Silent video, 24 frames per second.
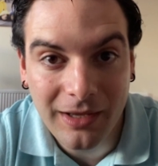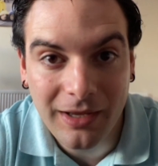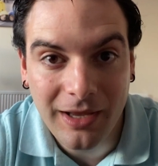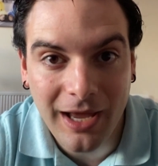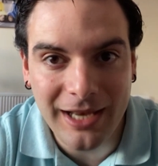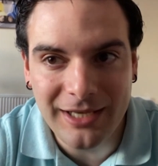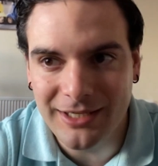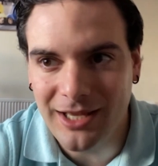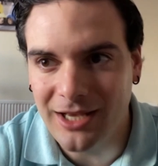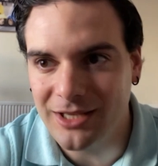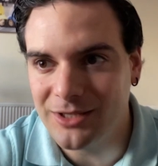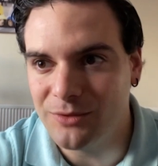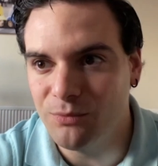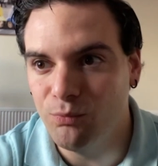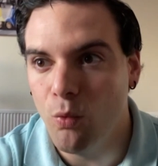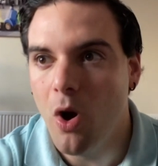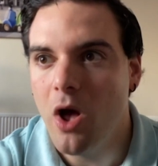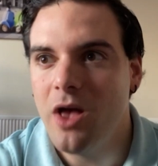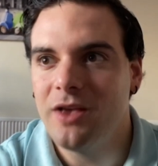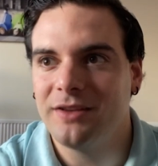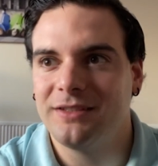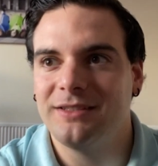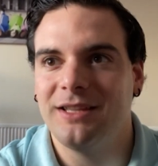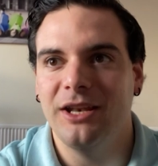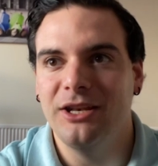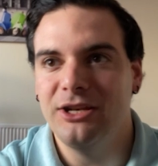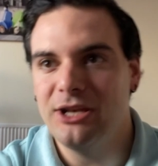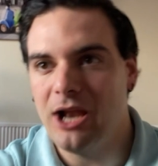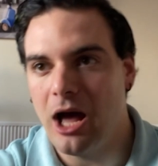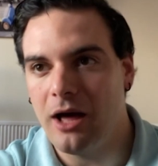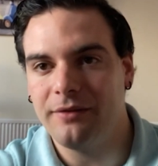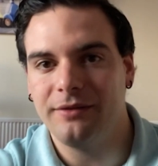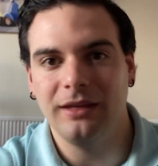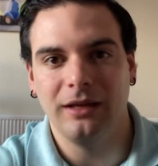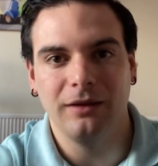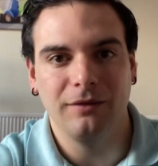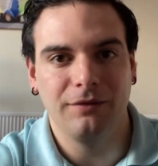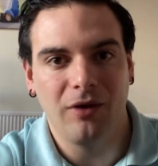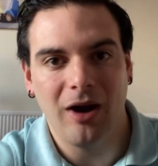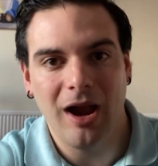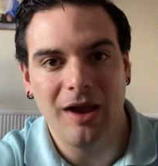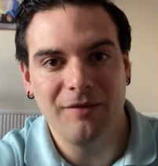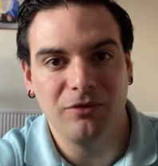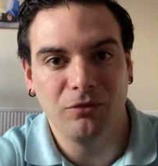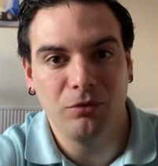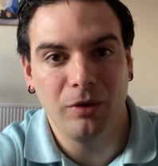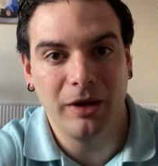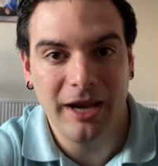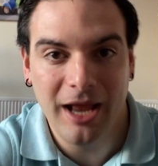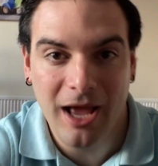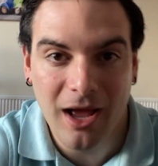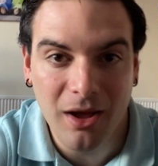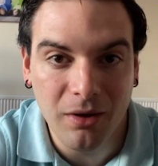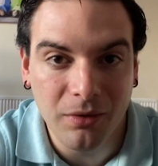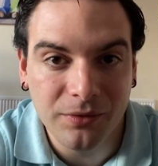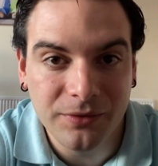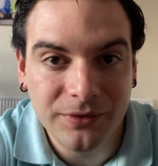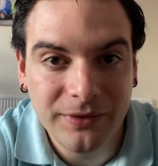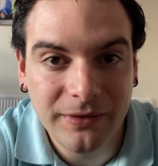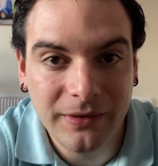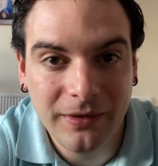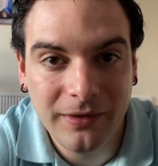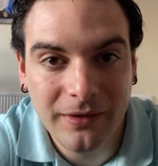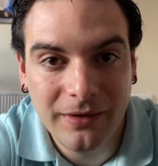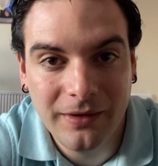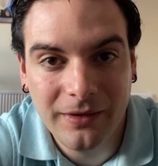and does worse than nothing for everyone else.